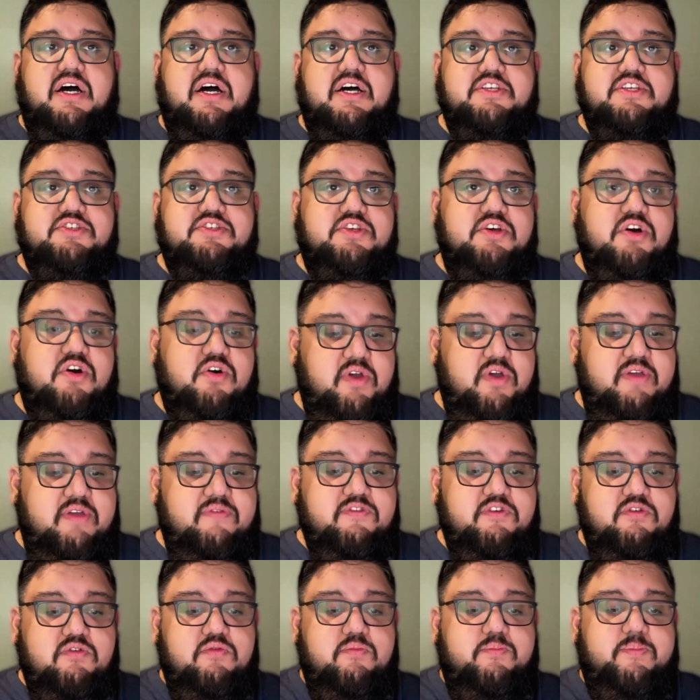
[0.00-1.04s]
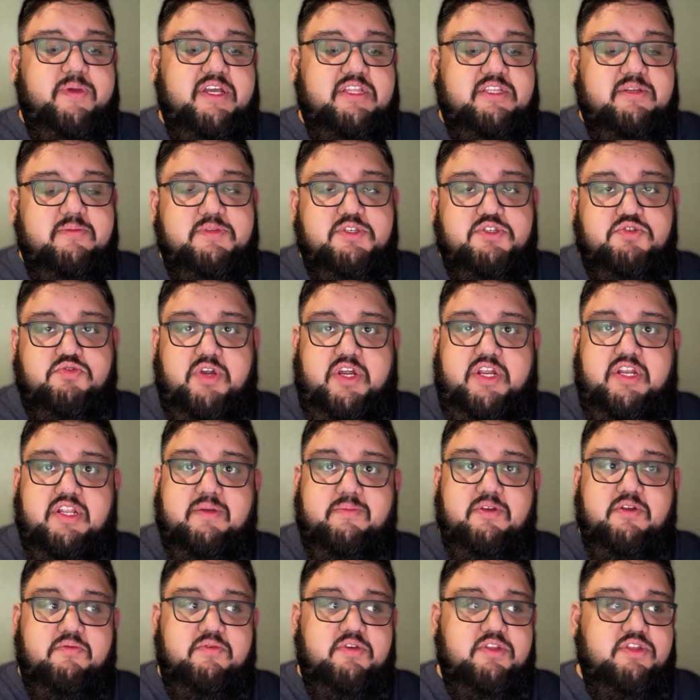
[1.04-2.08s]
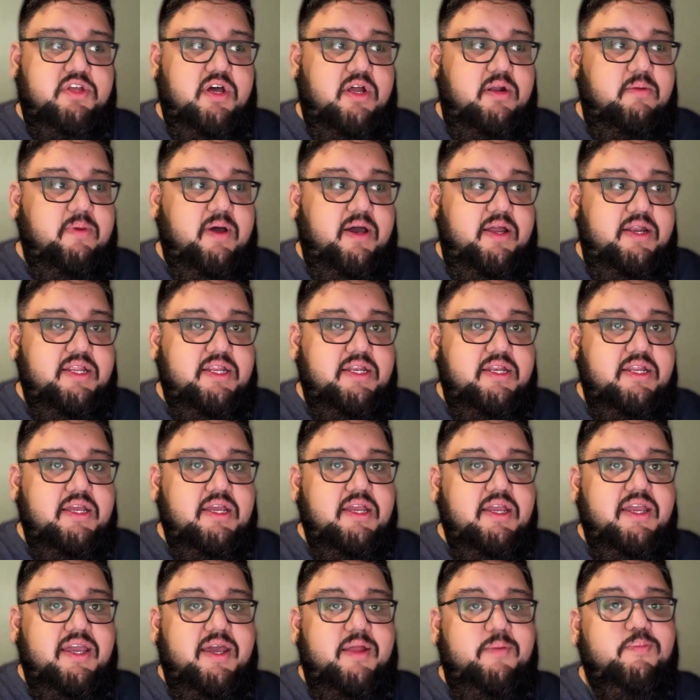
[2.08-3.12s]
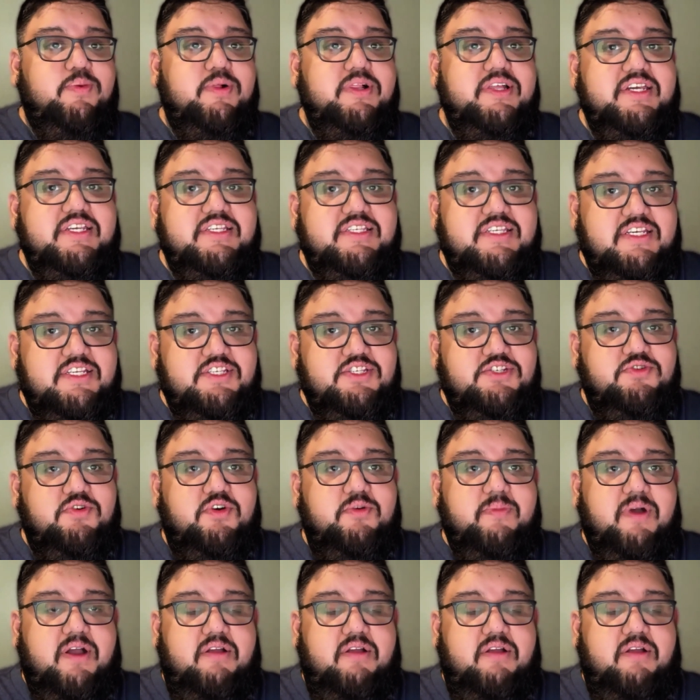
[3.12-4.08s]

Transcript: So if you picked up the trade, let me know what you thought about it, and please enjoy my